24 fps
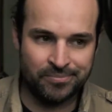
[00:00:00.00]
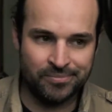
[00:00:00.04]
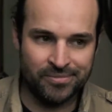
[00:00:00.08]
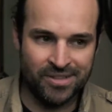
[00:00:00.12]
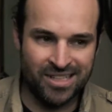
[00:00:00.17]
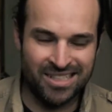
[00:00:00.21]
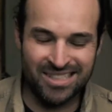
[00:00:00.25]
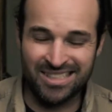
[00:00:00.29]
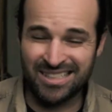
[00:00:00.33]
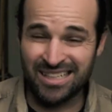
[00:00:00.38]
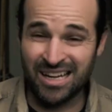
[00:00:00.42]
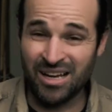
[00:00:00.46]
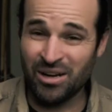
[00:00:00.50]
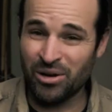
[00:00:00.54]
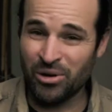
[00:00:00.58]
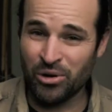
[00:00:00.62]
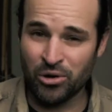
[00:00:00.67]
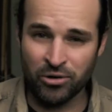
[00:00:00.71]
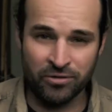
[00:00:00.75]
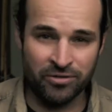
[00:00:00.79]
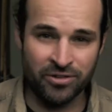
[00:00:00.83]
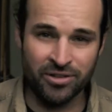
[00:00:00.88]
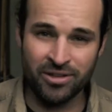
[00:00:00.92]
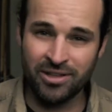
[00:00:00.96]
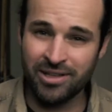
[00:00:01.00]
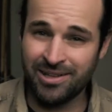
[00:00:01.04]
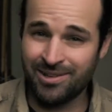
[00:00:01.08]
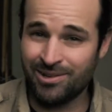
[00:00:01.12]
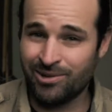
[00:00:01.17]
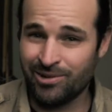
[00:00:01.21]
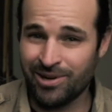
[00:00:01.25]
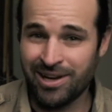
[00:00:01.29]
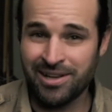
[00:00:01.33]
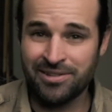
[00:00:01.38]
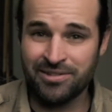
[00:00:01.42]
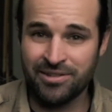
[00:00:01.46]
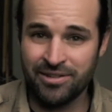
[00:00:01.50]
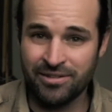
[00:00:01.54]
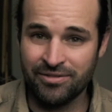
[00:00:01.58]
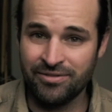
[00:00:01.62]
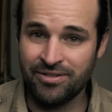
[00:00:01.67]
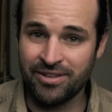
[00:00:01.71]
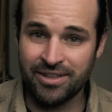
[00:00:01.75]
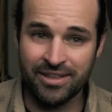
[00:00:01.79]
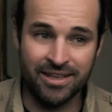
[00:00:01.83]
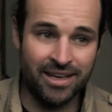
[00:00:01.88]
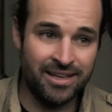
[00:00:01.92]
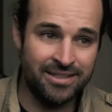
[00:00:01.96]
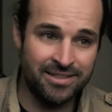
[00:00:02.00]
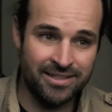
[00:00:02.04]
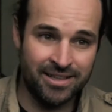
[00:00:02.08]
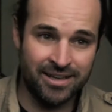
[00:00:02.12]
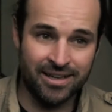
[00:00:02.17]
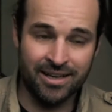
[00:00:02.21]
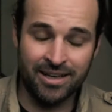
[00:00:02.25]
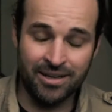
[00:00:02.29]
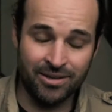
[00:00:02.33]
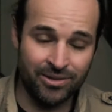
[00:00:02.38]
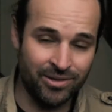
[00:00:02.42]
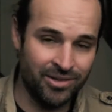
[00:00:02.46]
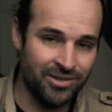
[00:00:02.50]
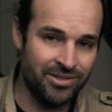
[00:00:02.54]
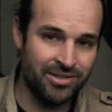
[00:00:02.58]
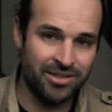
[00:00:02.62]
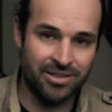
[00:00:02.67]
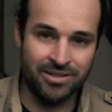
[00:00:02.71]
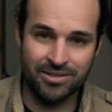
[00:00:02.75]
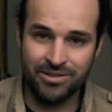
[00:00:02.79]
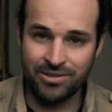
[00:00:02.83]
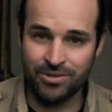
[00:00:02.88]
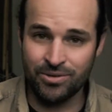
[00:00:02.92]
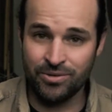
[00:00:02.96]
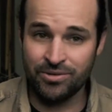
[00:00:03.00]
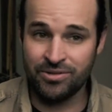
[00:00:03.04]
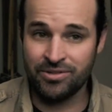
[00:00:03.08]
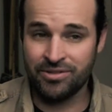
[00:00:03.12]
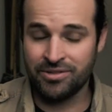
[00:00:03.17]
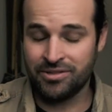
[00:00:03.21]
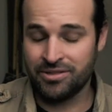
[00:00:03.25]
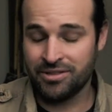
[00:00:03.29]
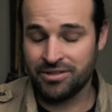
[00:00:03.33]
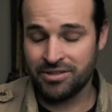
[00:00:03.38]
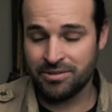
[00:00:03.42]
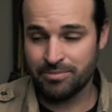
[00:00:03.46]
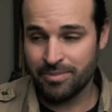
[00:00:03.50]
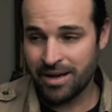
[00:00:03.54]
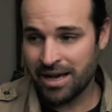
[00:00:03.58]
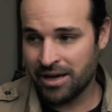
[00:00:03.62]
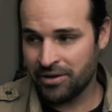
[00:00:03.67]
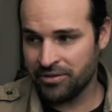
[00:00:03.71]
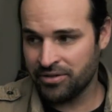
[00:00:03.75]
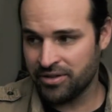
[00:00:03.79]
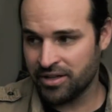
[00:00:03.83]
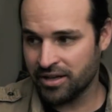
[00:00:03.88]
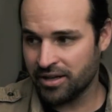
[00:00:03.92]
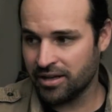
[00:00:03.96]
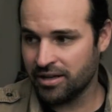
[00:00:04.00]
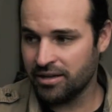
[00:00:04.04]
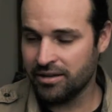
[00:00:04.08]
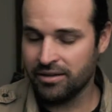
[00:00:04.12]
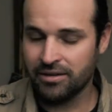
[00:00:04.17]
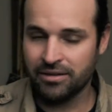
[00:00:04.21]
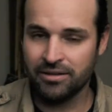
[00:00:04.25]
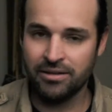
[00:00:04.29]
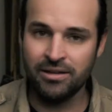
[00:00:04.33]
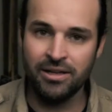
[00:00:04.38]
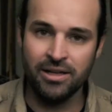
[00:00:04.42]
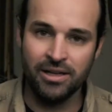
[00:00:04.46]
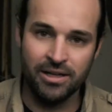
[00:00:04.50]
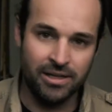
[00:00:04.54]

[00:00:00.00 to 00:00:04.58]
It's not overly aggressive. Yes, it kills. It uses its mouth to kill.